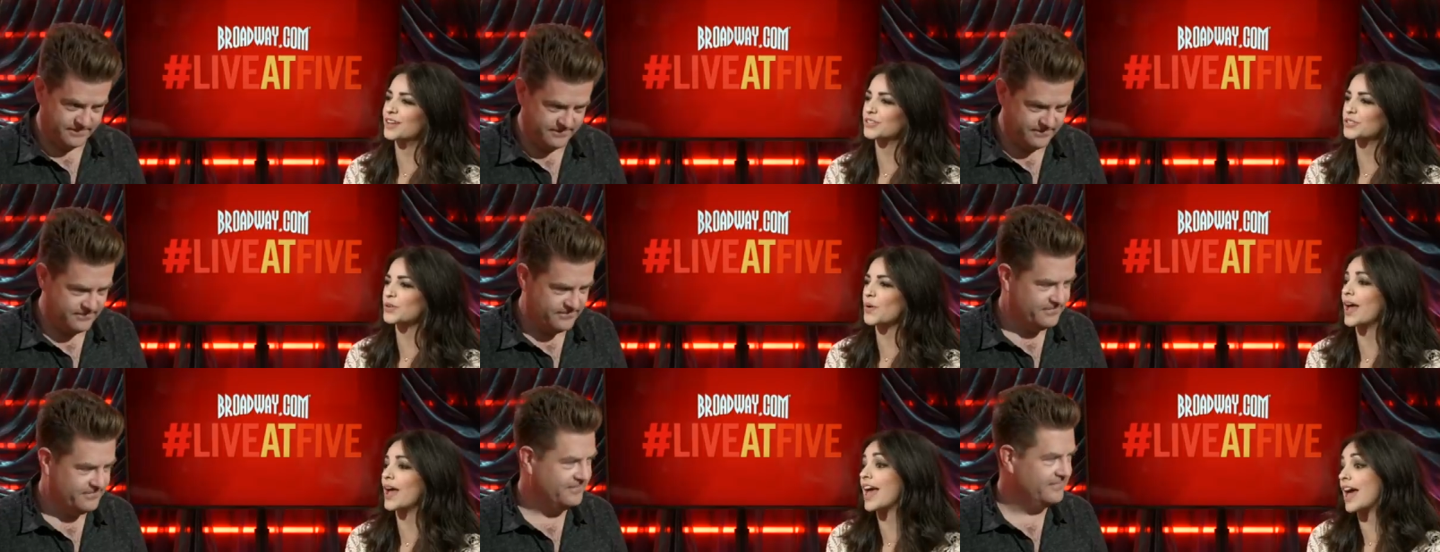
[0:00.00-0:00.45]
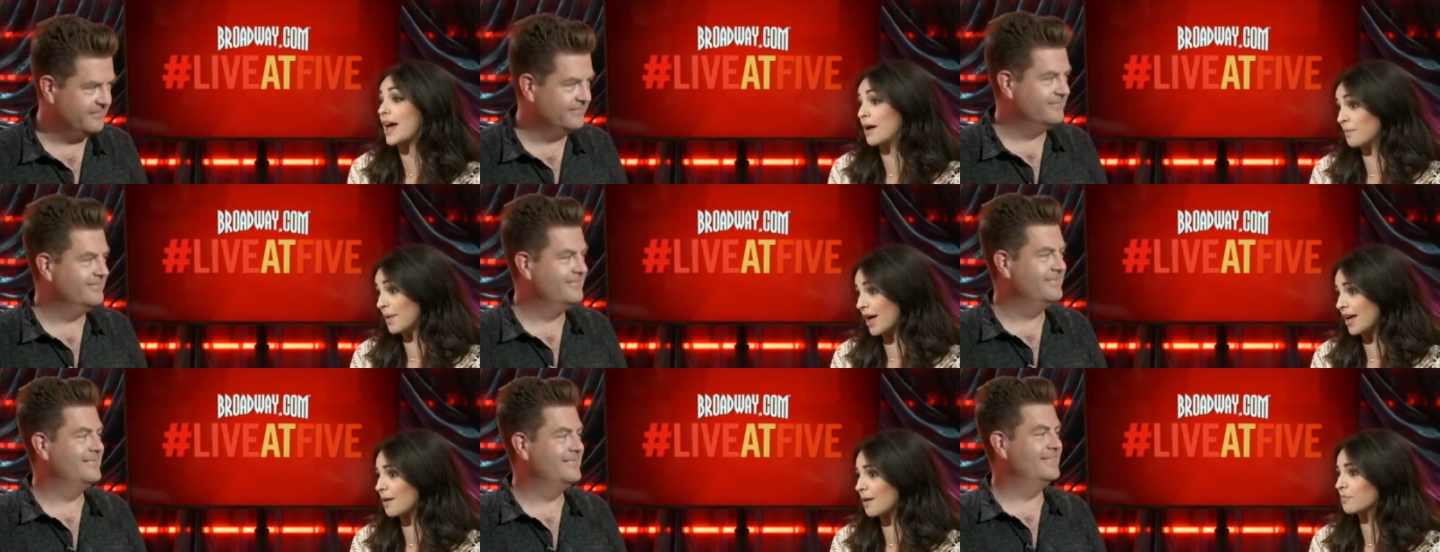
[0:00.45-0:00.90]
Speaker 1: so I am. I
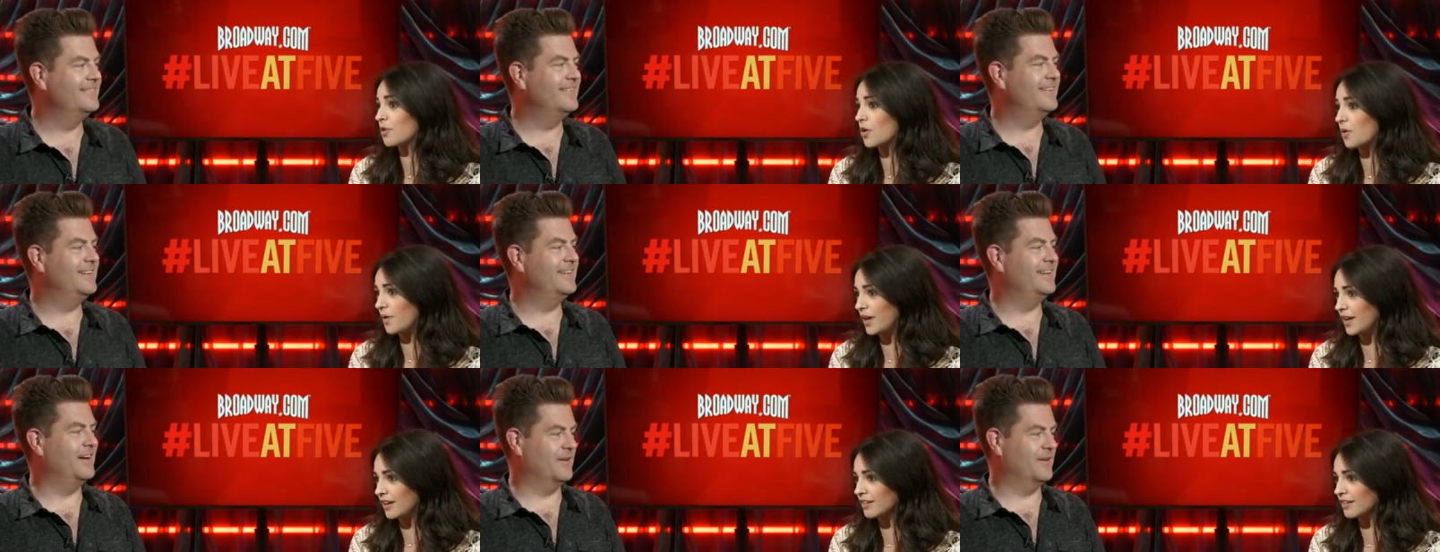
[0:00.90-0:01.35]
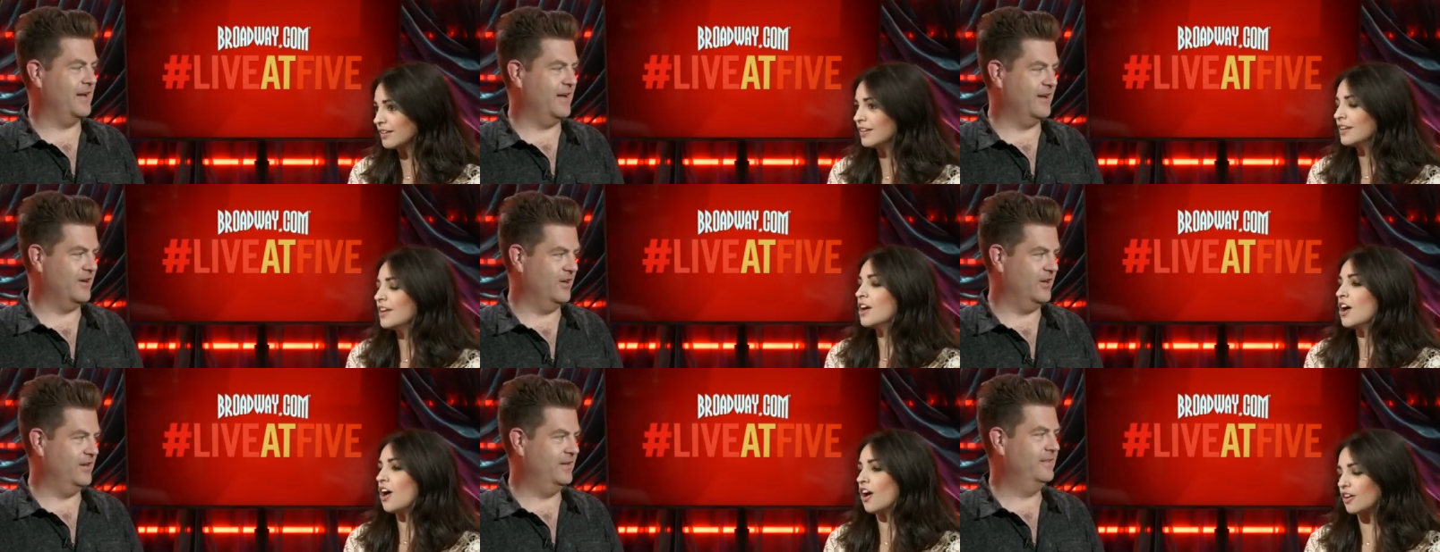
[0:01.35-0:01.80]
am going. Okay.
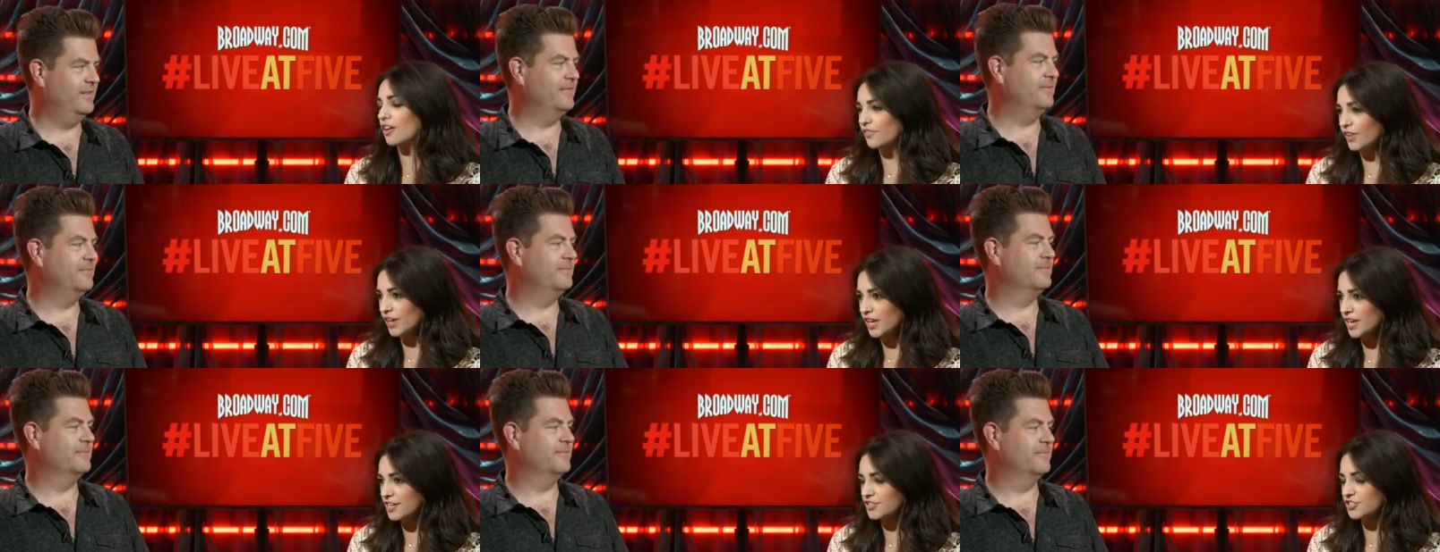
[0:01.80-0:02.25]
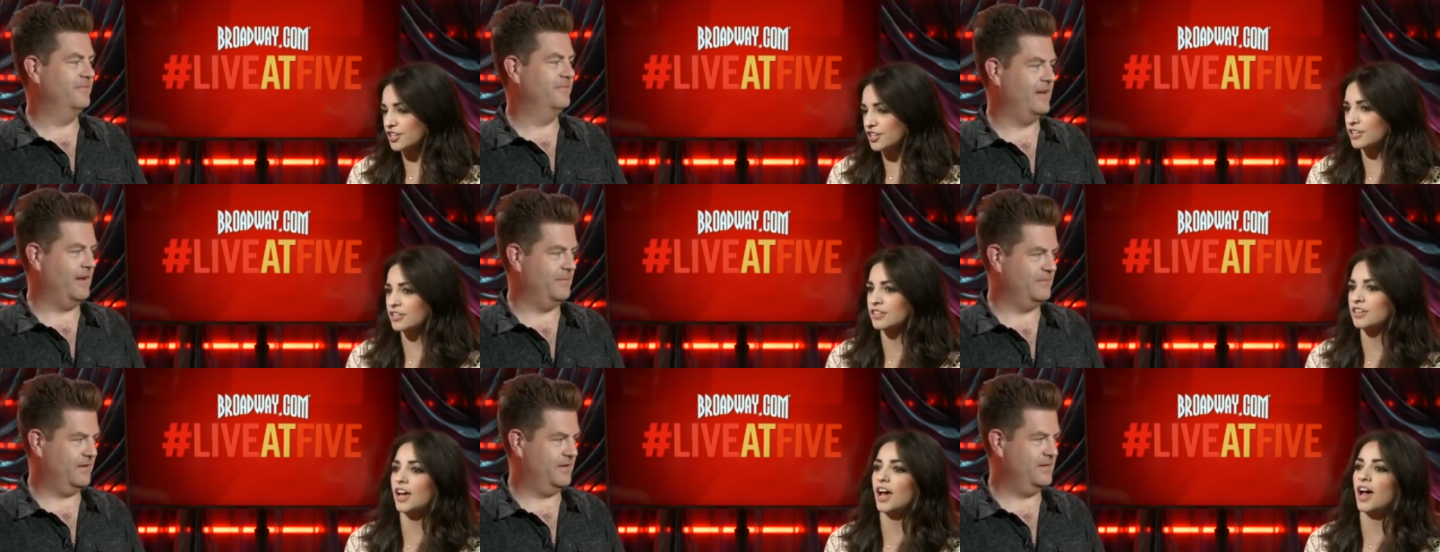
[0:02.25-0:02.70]
Good. On vacation.
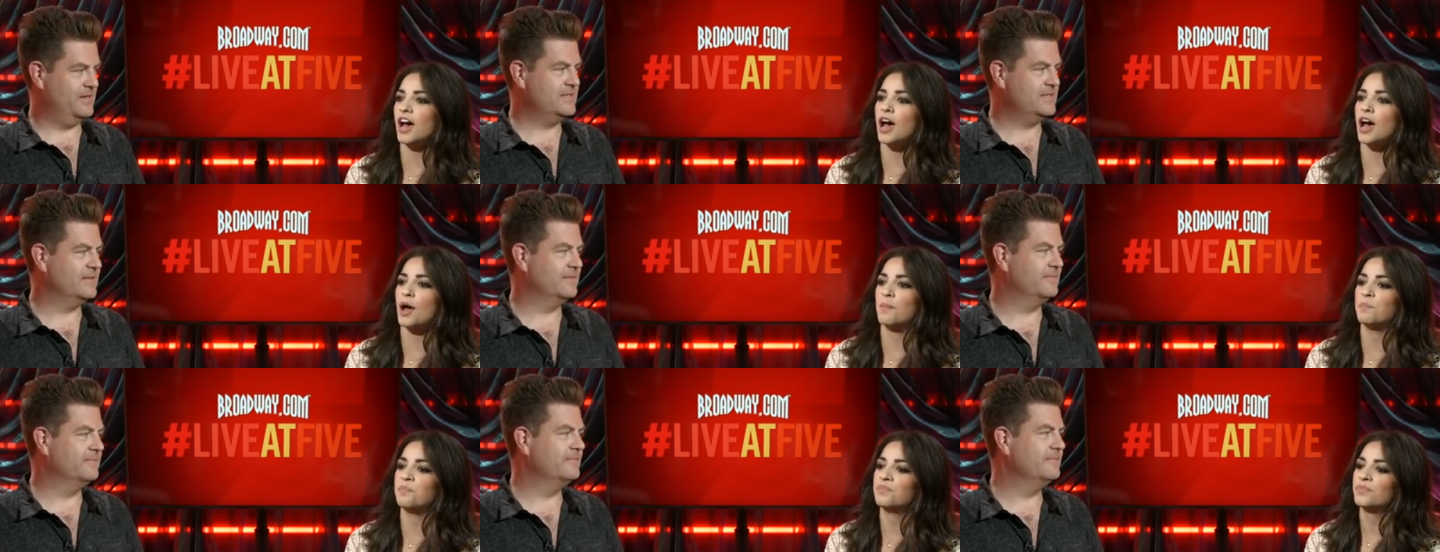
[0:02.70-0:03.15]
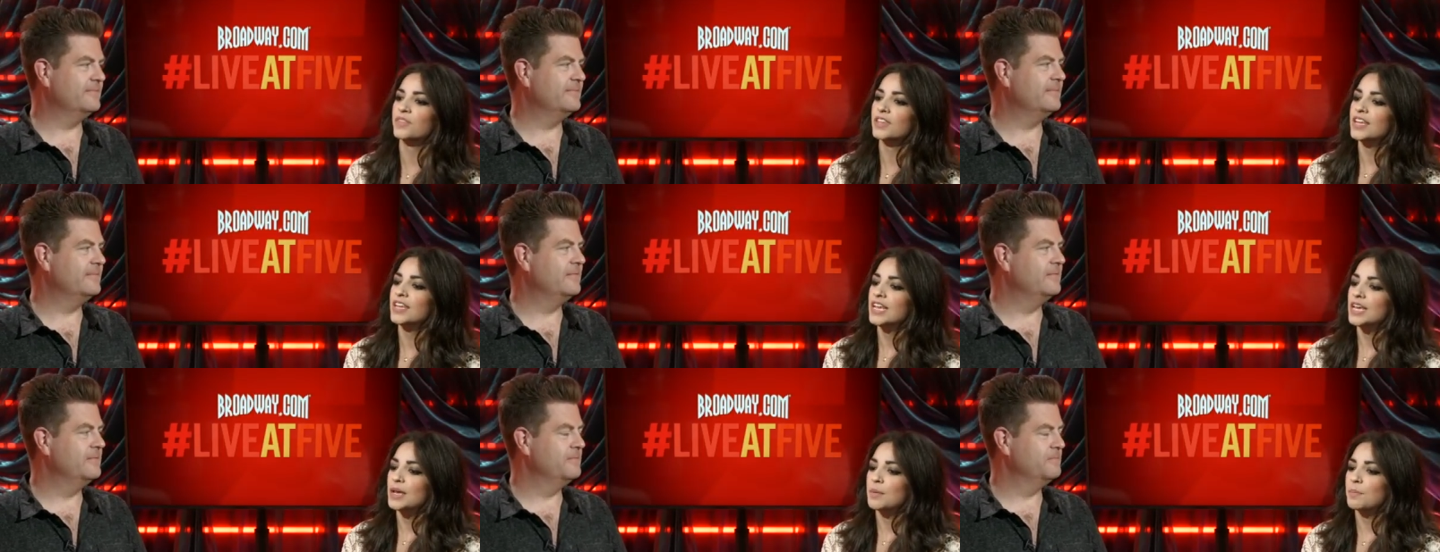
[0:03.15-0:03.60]
Fabulous. Um,
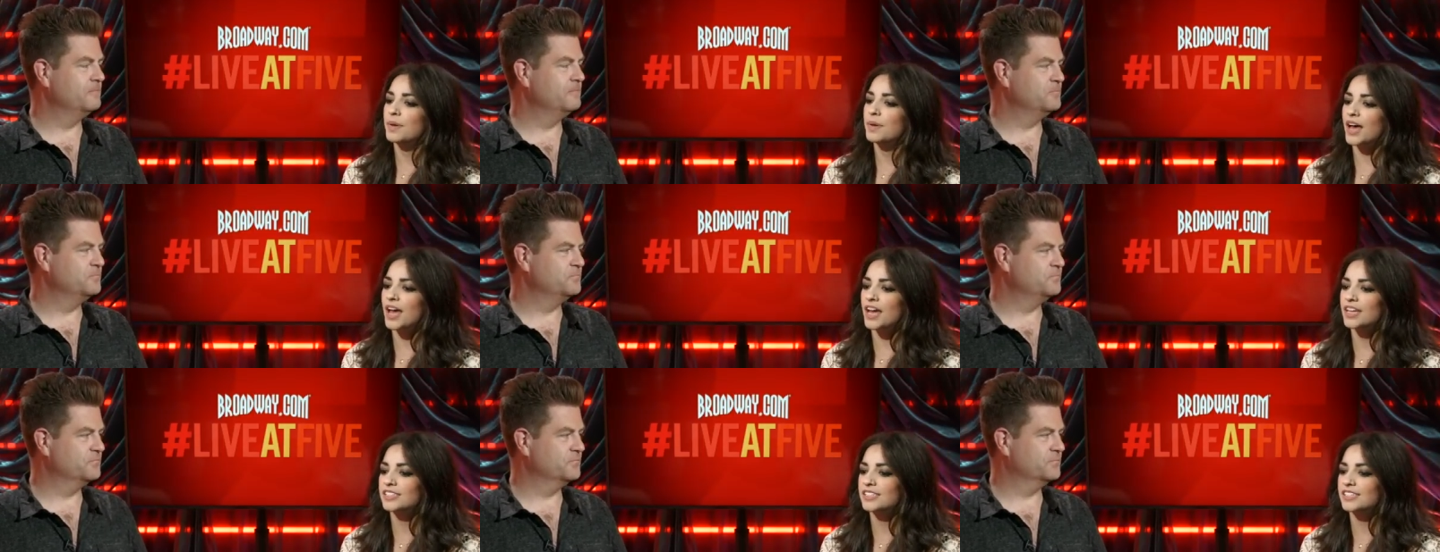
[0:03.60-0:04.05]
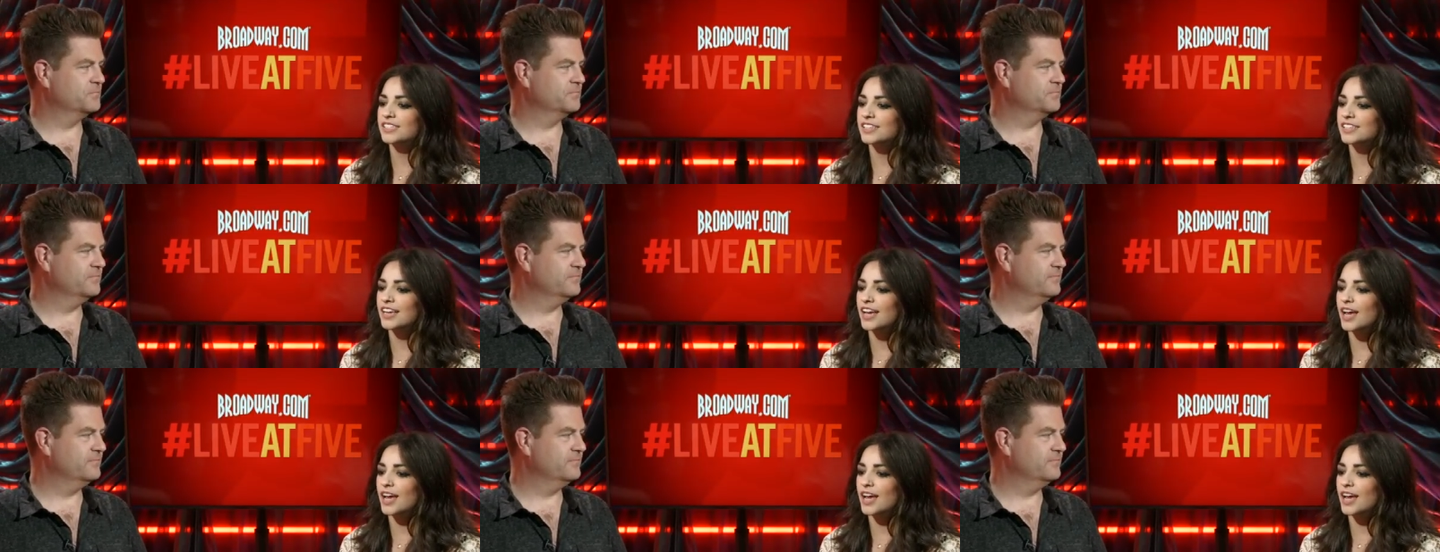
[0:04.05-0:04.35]
but